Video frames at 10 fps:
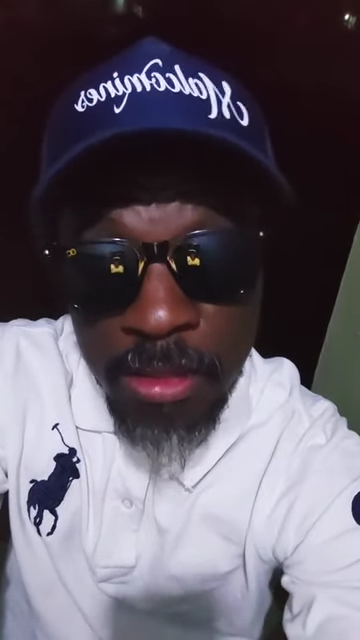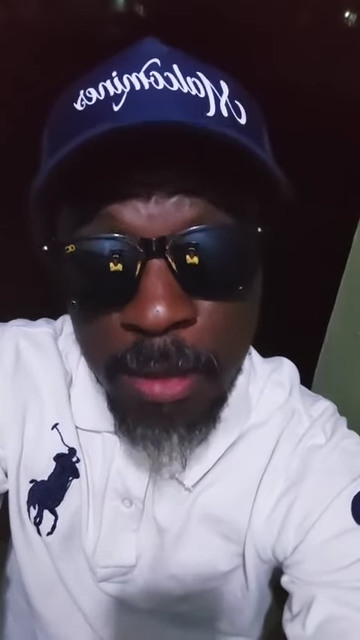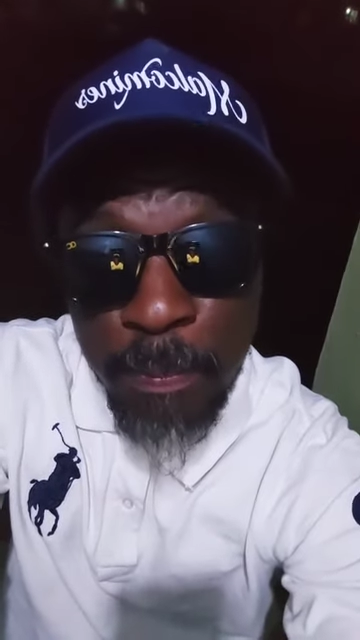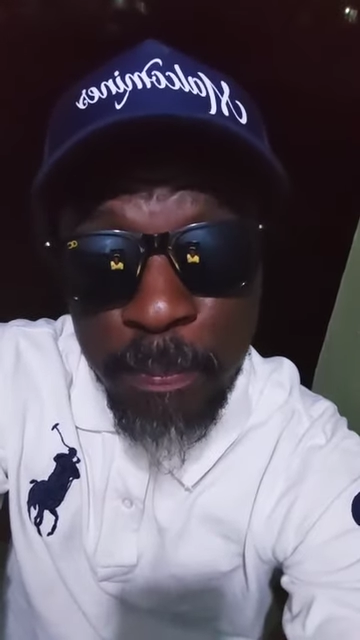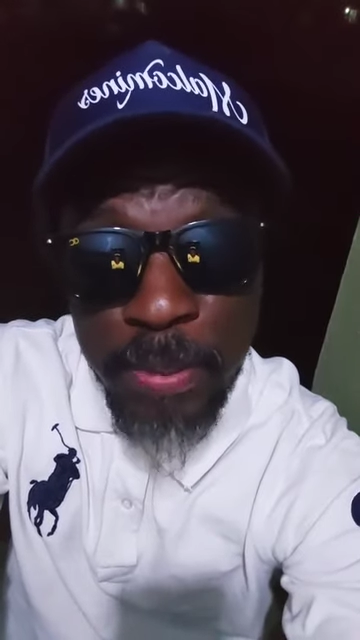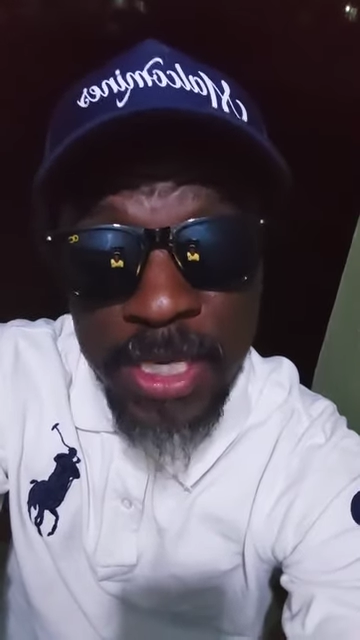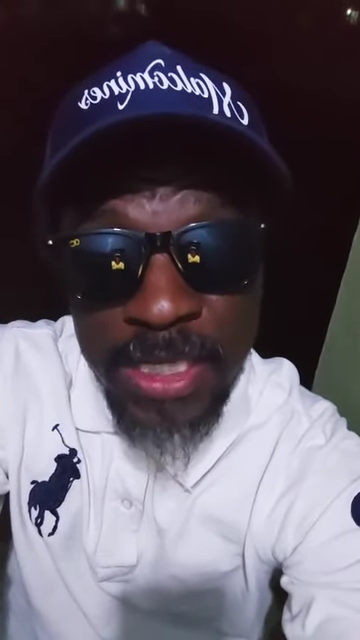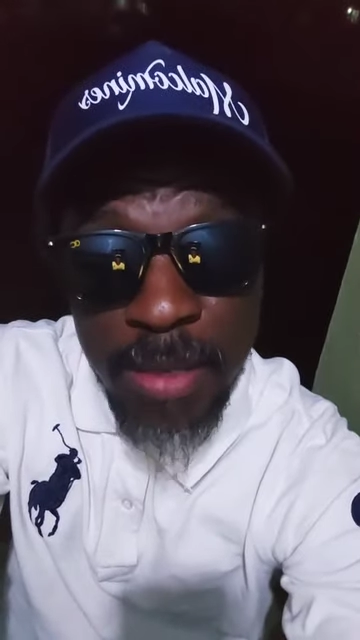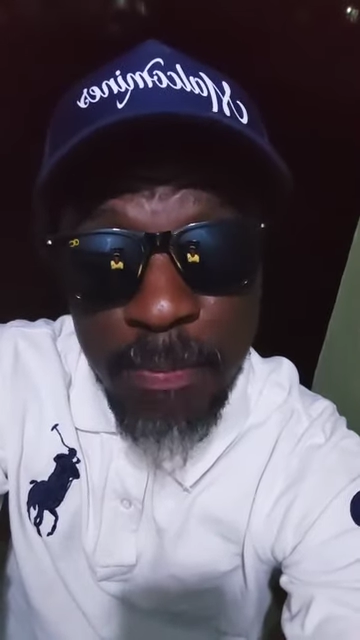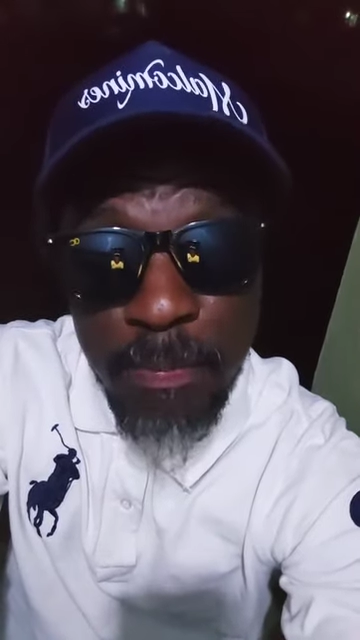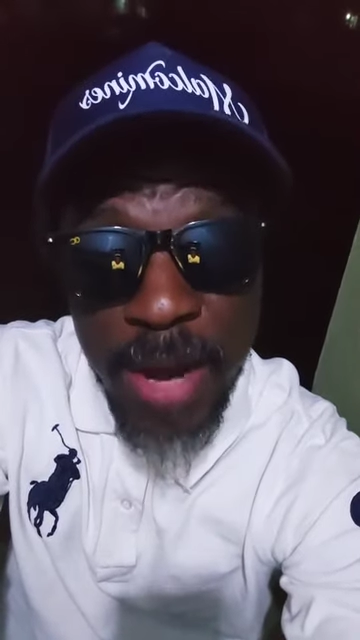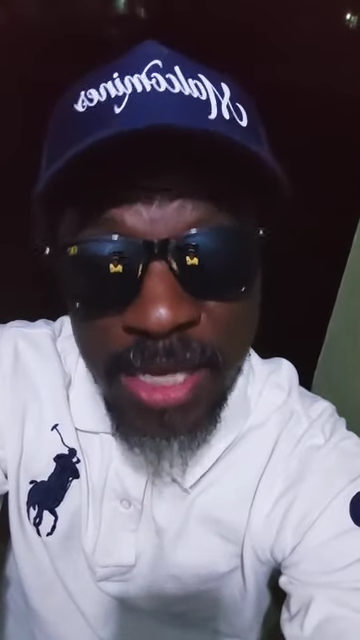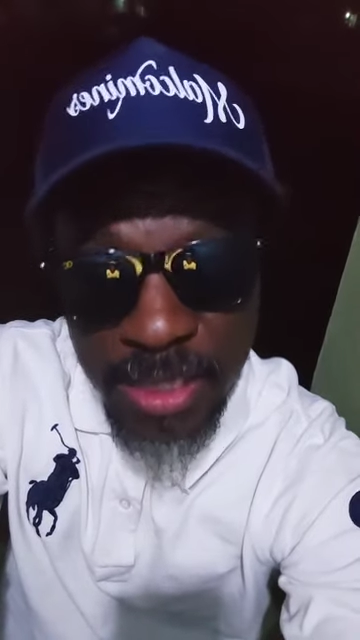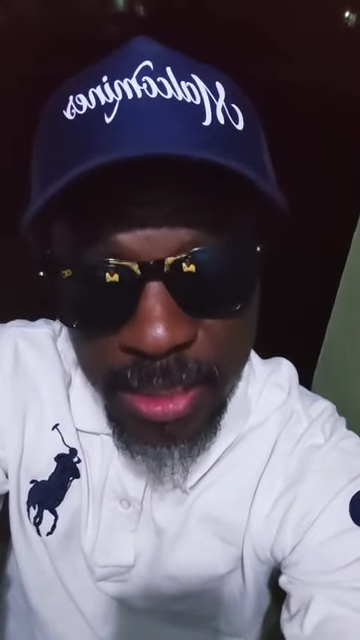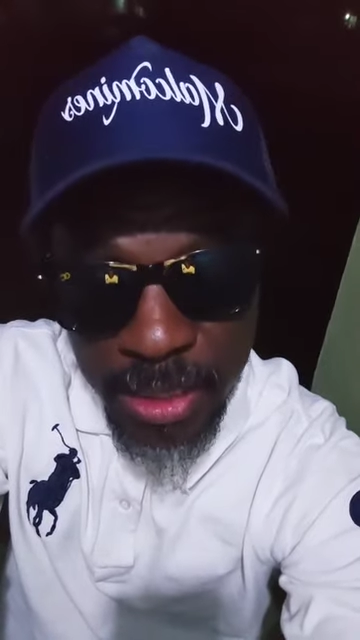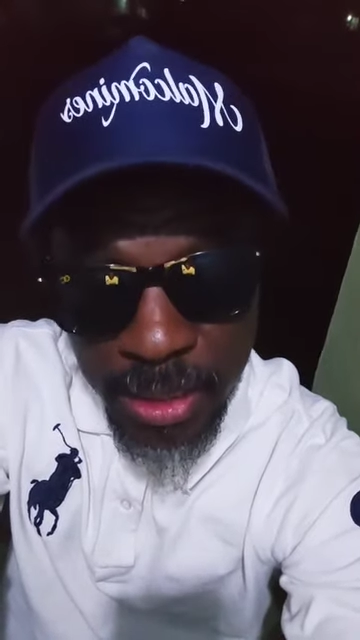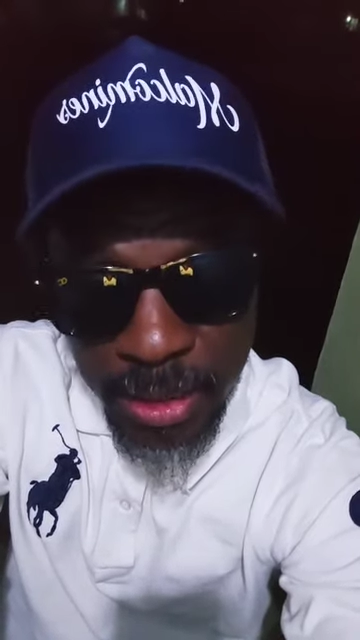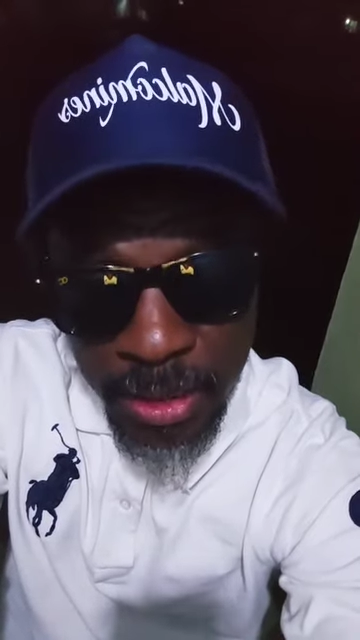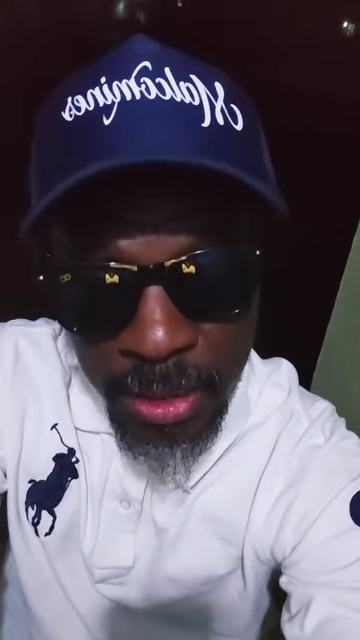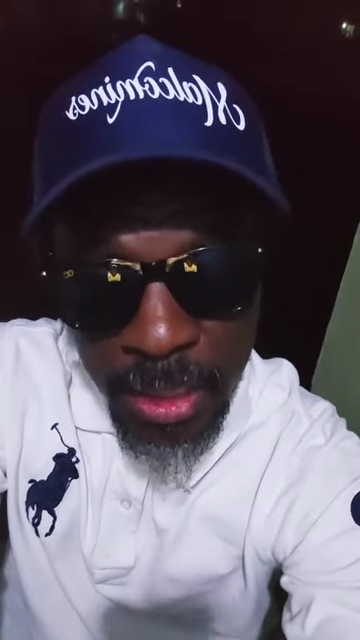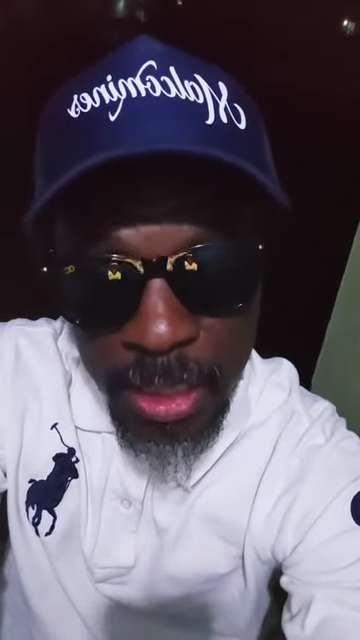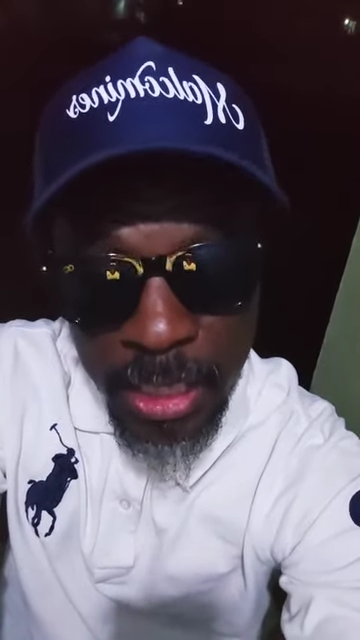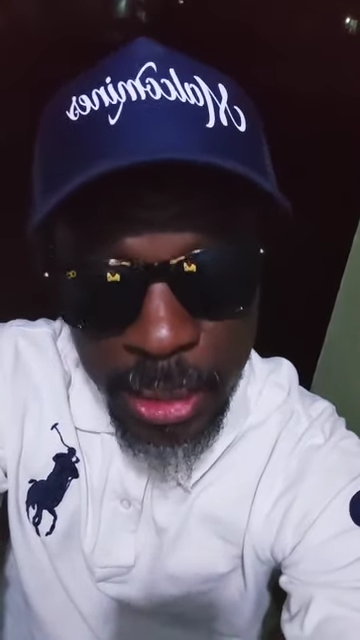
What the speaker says: the peace ambassador, the